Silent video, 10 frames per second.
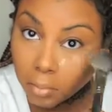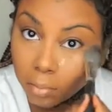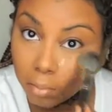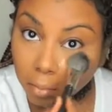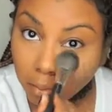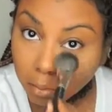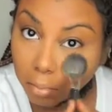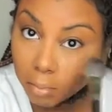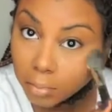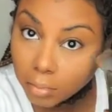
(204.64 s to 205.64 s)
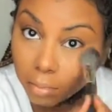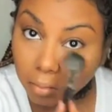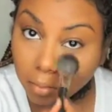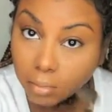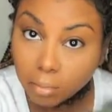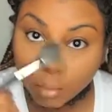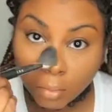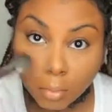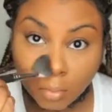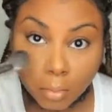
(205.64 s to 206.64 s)
So after setting that, I
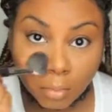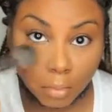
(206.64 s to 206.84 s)
decided